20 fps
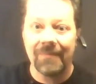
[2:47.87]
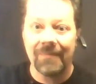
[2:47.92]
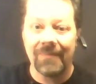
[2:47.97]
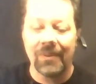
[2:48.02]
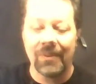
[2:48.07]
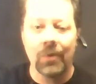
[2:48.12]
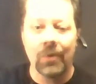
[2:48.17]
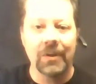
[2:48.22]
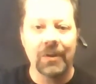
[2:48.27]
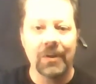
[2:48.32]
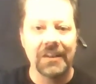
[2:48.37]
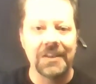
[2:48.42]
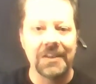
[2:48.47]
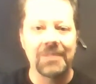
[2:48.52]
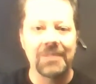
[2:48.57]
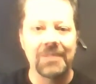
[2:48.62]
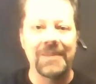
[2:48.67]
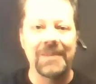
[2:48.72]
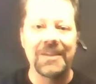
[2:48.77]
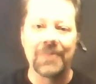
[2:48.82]
or at least
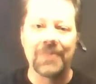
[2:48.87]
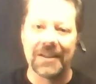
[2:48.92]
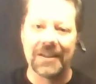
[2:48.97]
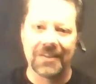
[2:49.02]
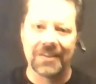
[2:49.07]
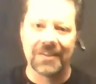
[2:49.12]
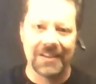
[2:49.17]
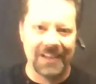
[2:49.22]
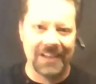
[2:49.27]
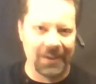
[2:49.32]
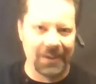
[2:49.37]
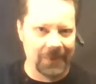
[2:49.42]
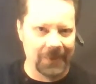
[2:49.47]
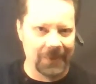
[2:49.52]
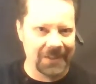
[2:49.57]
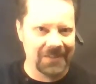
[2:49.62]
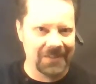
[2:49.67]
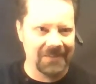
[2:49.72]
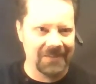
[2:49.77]
piecewise continuous.